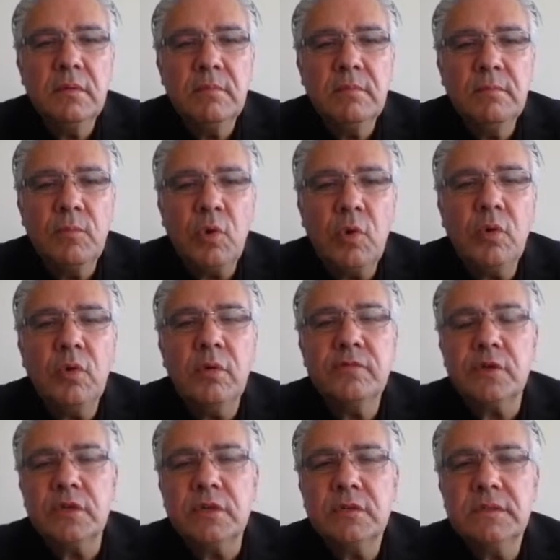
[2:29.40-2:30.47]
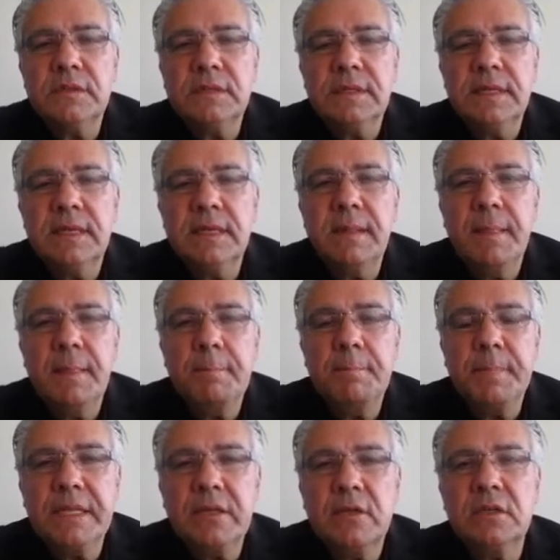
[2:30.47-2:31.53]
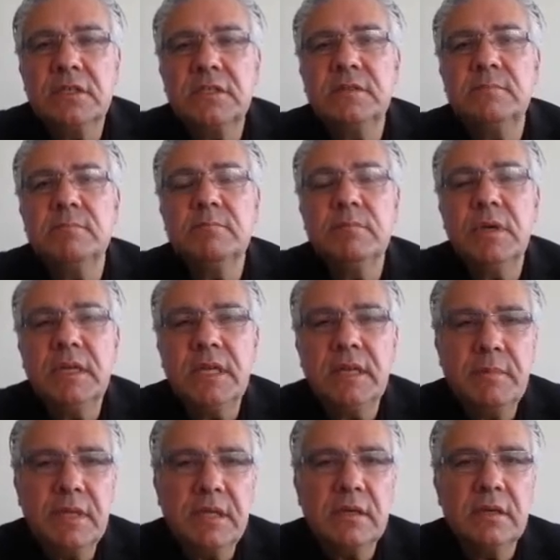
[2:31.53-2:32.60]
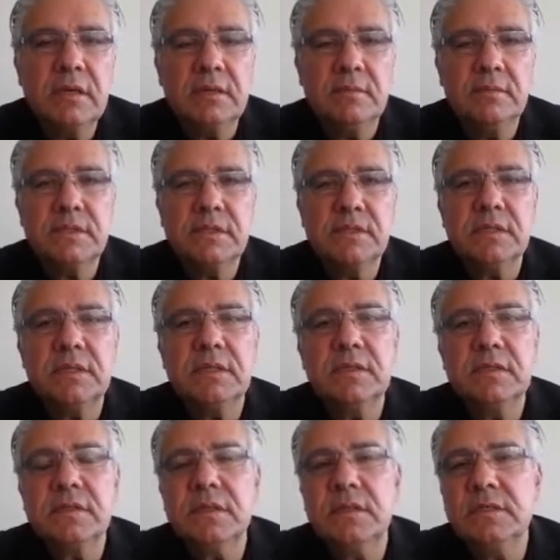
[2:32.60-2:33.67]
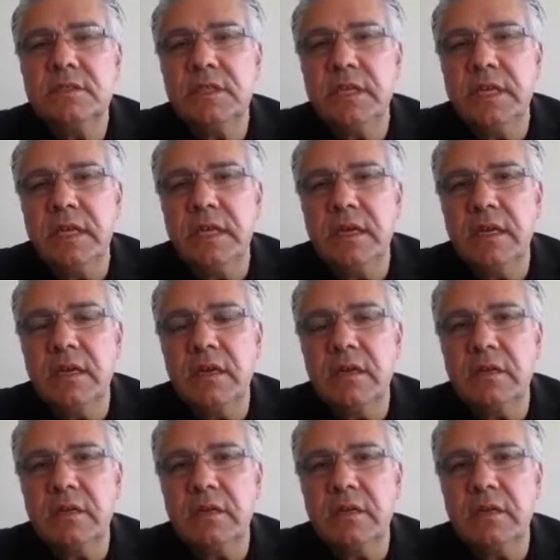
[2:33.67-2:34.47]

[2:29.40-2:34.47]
Moreover, because money becomes such an